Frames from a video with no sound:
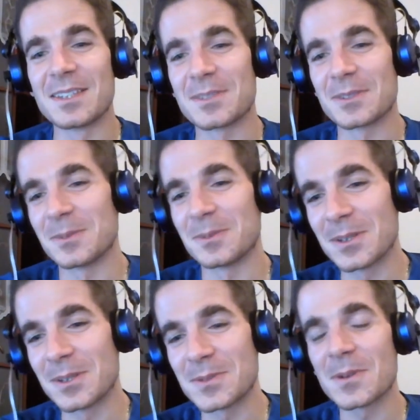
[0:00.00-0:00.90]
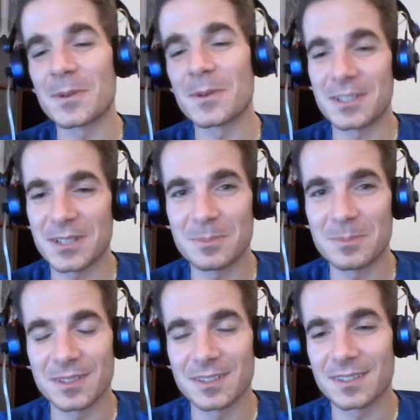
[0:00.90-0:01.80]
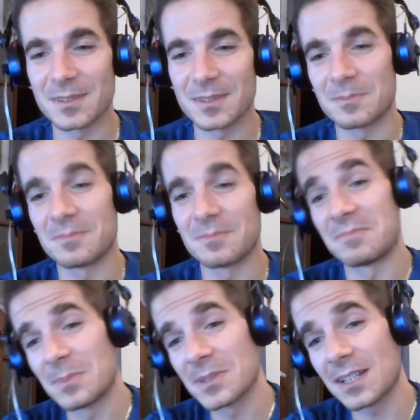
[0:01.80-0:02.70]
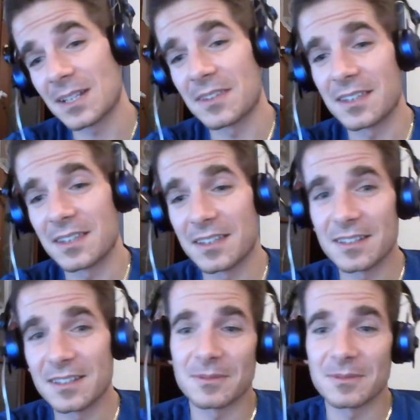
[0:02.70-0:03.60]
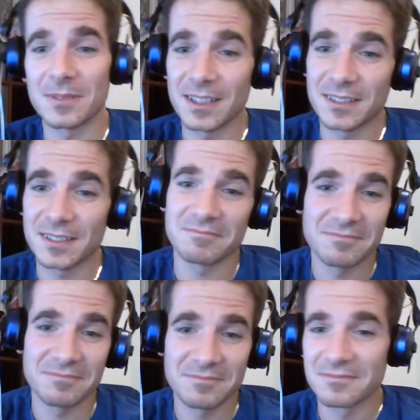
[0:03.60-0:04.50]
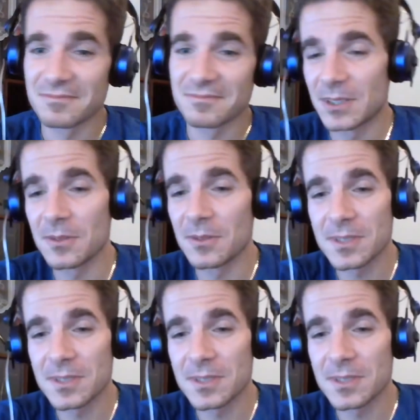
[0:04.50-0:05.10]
So because you were really cheap, people start thinking, you know,